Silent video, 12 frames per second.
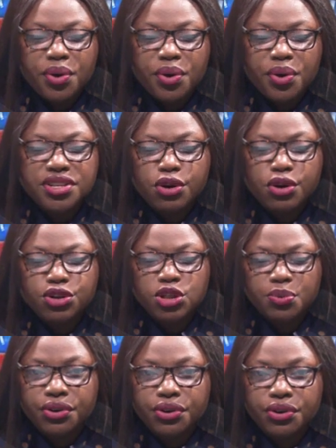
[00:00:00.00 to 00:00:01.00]
which has
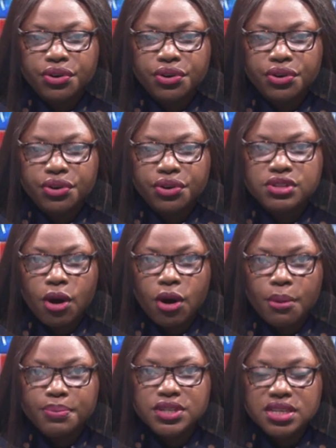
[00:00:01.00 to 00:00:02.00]
contributed to various
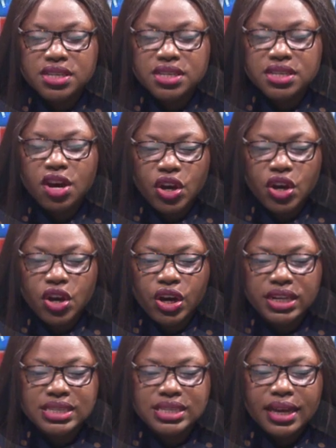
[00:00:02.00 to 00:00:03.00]
forms of
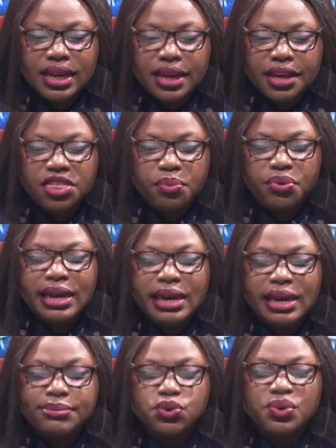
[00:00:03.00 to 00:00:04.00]
misconduct. The brigade
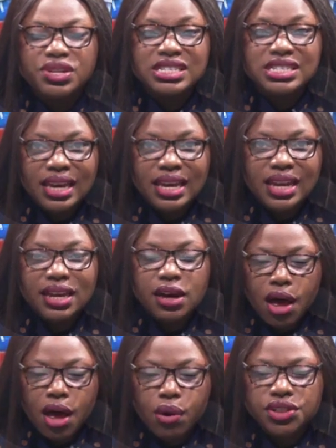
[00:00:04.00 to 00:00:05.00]
aims to instill a
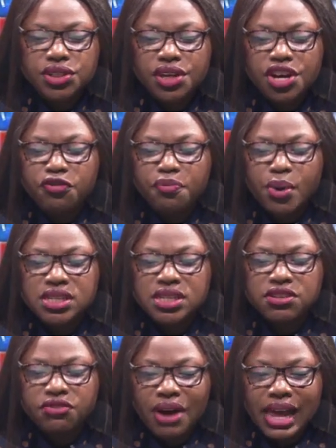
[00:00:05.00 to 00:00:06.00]
culture of
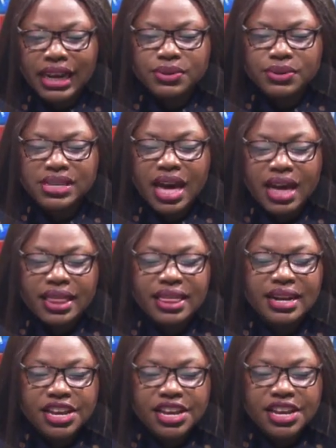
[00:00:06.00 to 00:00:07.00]
positive values
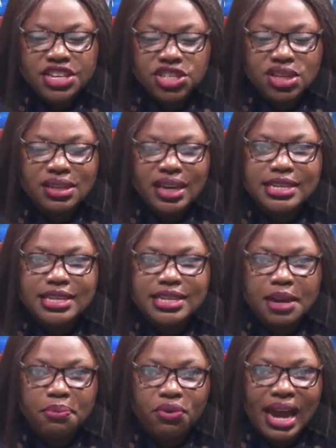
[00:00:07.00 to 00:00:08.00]
that the nation can
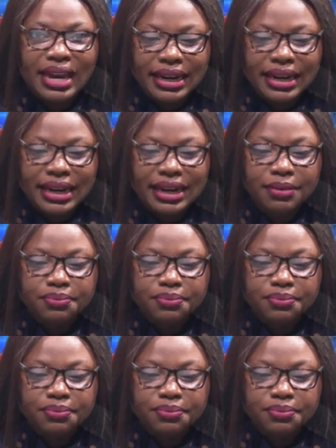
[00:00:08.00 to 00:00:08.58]
take pride in.